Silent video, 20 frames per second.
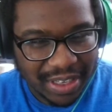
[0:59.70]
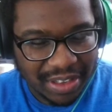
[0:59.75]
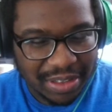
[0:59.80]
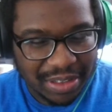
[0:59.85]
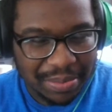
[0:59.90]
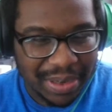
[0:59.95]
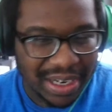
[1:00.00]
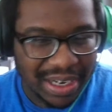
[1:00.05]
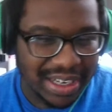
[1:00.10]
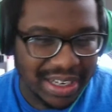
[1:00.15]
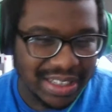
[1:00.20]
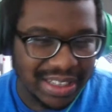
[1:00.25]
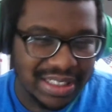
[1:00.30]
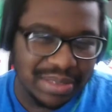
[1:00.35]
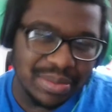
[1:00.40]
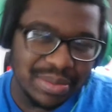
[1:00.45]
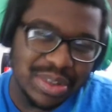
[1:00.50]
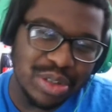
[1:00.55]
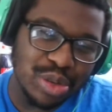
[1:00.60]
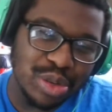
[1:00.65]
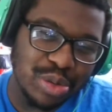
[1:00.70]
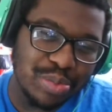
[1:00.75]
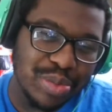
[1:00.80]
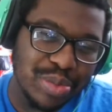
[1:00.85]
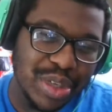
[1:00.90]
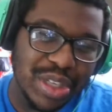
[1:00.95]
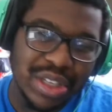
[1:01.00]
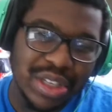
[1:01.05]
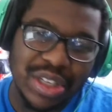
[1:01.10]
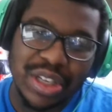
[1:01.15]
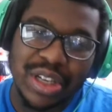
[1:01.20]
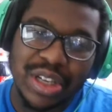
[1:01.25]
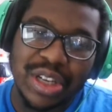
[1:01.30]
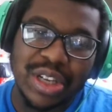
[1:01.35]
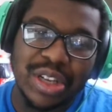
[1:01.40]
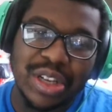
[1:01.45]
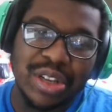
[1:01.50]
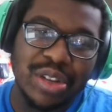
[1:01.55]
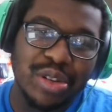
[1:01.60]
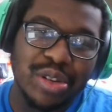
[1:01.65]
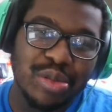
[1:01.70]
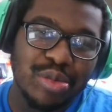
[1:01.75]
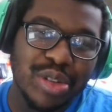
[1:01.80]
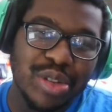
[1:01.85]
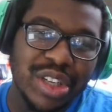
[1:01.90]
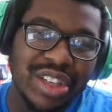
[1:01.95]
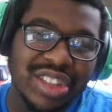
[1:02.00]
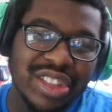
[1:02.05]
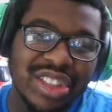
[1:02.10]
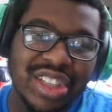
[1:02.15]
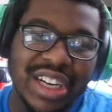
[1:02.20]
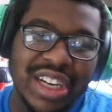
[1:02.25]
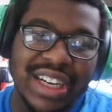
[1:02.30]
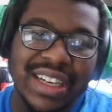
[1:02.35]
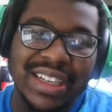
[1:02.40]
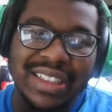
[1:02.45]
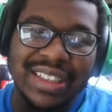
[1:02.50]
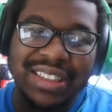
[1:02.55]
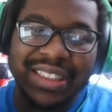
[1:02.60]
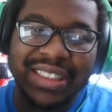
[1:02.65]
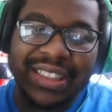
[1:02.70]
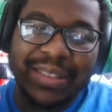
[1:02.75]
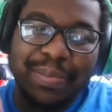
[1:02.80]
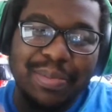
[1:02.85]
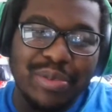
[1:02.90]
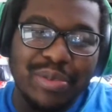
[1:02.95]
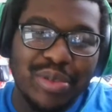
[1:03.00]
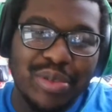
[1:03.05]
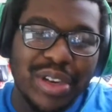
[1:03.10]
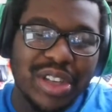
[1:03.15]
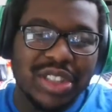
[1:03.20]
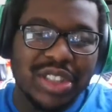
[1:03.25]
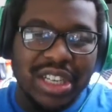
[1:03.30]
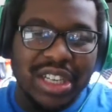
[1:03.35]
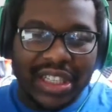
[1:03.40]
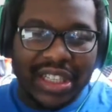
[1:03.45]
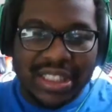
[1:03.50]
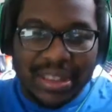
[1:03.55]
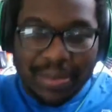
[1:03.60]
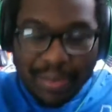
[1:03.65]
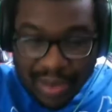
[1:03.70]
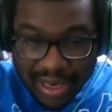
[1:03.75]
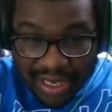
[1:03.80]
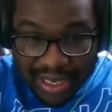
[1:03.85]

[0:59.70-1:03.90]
podcast episode, but we are trying to spread